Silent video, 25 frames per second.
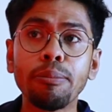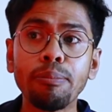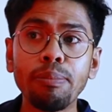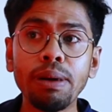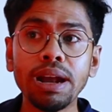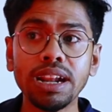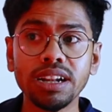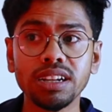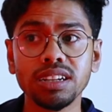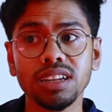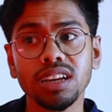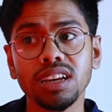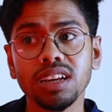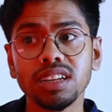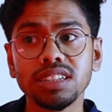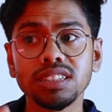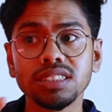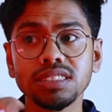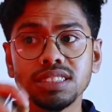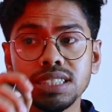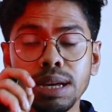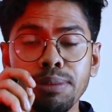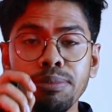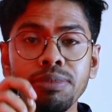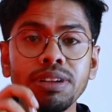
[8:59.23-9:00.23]
but
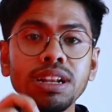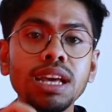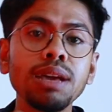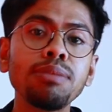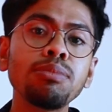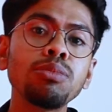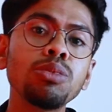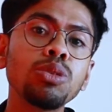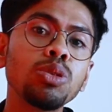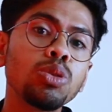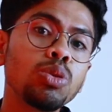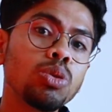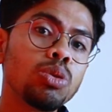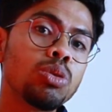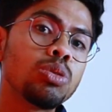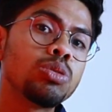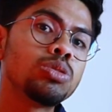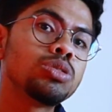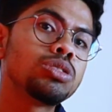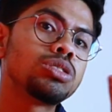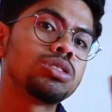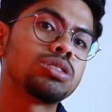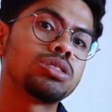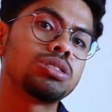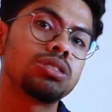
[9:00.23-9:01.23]
sometimes
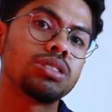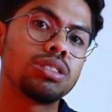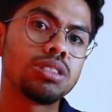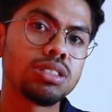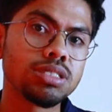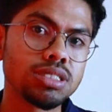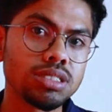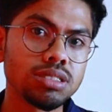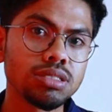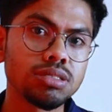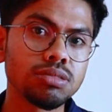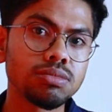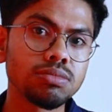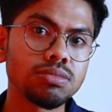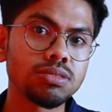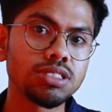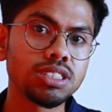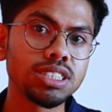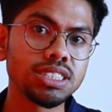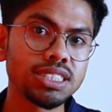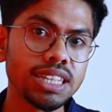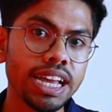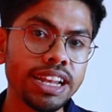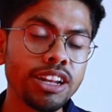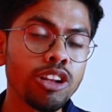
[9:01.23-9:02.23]
those
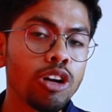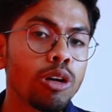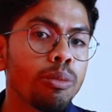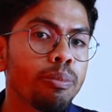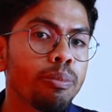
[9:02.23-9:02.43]
design